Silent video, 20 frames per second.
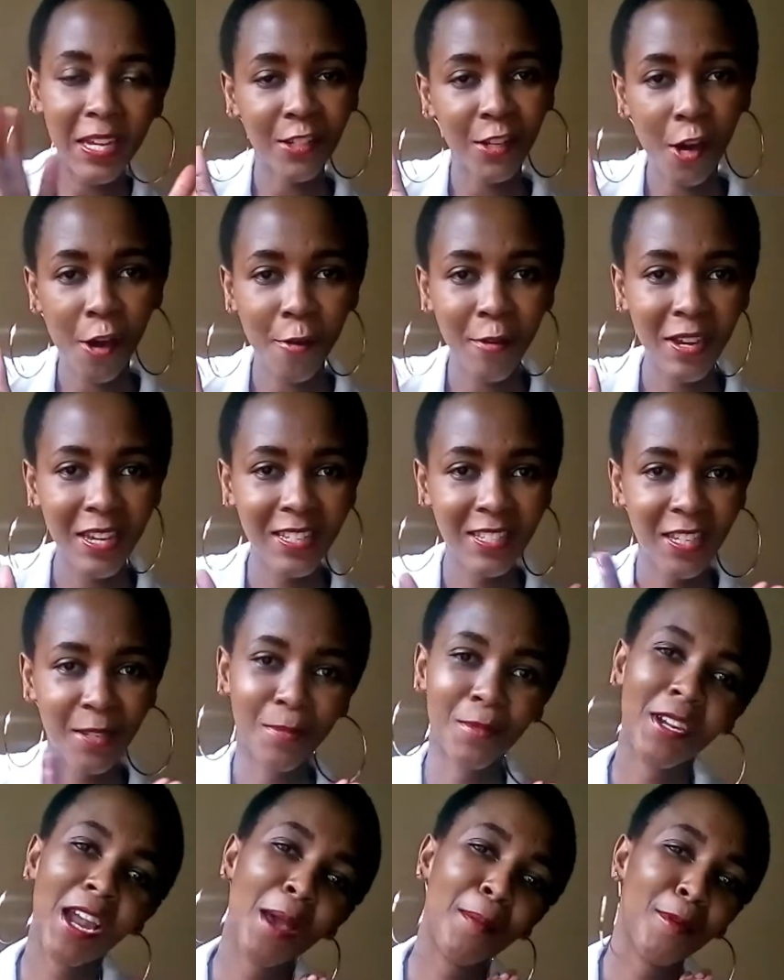As always,
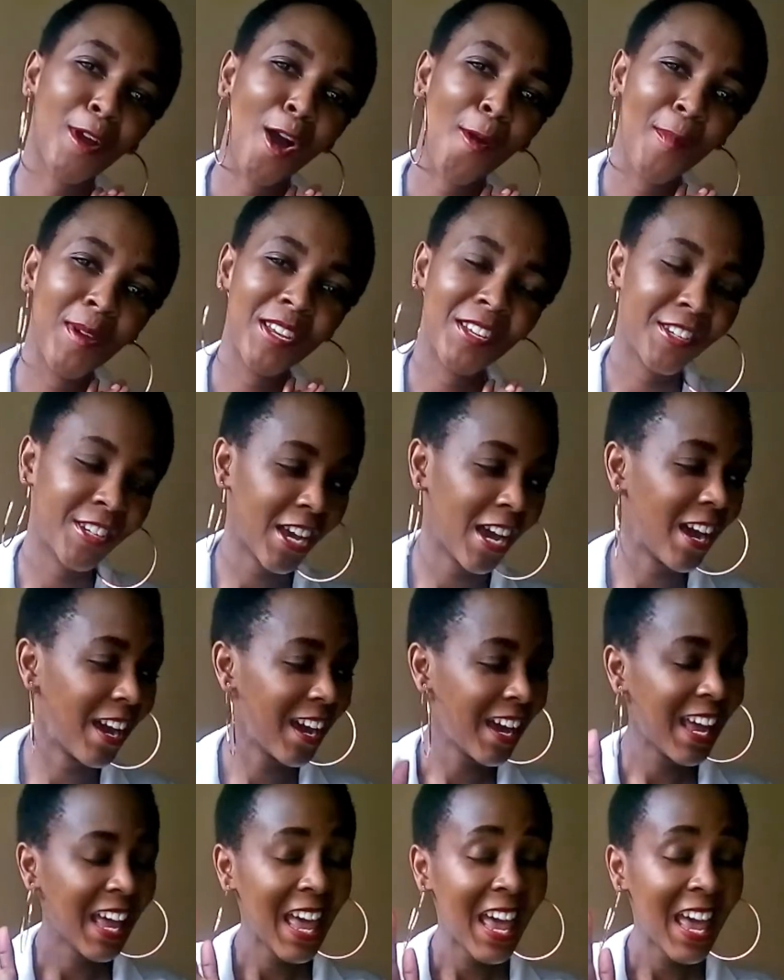subscribe, comment, share,